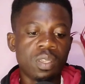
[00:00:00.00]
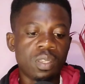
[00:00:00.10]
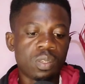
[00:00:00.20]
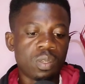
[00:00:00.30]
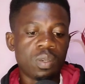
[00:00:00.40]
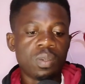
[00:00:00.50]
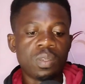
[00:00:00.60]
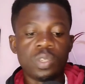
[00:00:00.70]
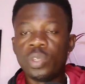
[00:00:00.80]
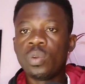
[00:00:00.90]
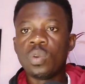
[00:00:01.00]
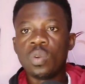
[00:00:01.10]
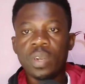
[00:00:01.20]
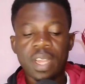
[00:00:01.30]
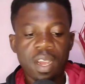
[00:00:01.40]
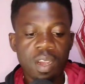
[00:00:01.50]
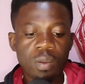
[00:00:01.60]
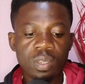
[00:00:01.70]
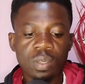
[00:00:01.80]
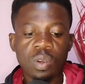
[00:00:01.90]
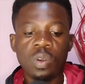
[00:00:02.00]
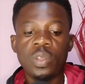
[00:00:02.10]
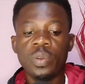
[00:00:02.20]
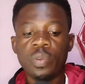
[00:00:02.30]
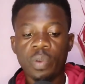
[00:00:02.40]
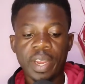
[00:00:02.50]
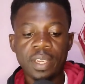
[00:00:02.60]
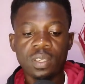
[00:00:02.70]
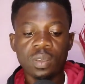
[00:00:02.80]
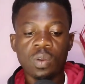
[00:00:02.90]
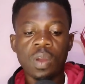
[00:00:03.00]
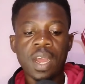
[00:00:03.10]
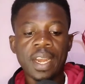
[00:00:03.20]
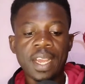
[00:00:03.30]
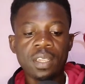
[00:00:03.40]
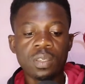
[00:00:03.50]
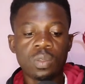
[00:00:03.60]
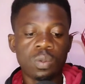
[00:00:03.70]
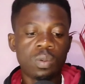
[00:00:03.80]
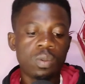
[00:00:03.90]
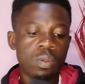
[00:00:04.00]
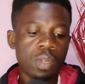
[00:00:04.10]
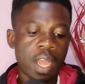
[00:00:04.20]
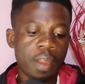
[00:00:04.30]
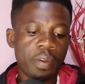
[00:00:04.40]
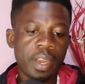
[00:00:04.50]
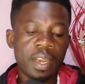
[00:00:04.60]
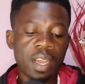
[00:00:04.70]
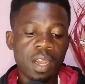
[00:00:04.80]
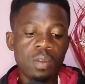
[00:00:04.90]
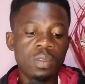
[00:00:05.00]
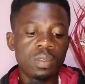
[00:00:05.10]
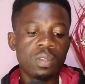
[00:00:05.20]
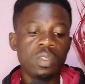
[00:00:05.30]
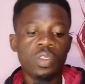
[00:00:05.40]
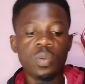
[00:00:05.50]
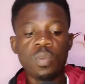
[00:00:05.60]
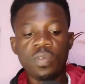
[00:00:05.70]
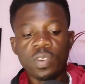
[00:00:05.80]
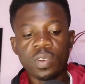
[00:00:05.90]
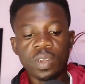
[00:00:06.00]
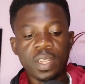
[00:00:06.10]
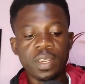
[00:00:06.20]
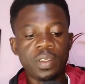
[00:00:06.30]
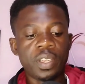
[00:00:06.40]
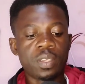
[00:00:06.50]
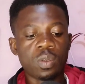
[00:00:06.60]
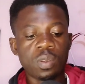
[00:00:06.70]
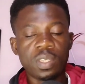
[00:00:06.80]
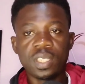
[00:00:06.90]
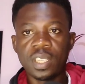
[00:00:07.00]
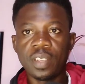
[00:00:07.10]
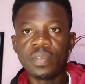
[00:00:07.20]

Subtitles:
So do you own the house or you rent or other? So I rent the house. You move on and then hit on save